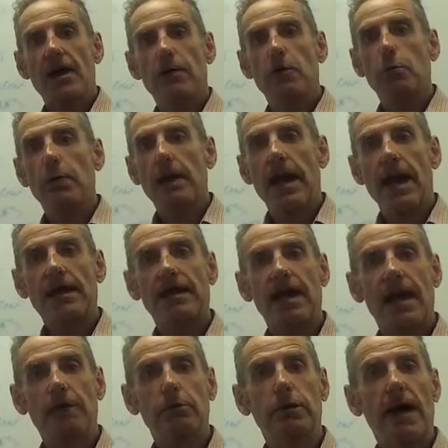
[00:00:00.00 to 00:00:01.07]
You'll be
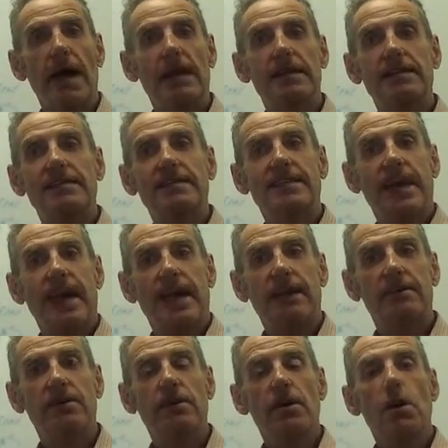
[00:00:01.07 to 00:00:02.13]
able to
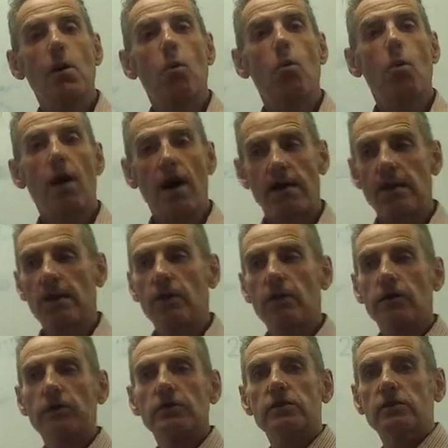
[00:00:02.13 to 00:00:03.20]
understand why
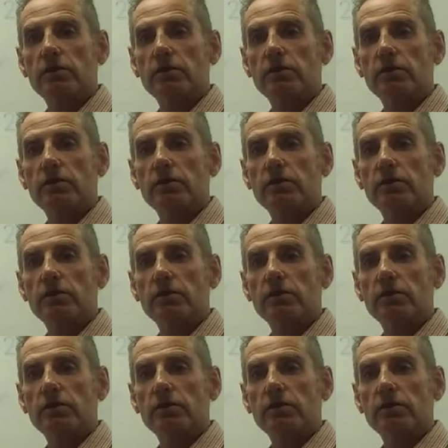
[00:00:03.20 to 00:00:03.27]
they're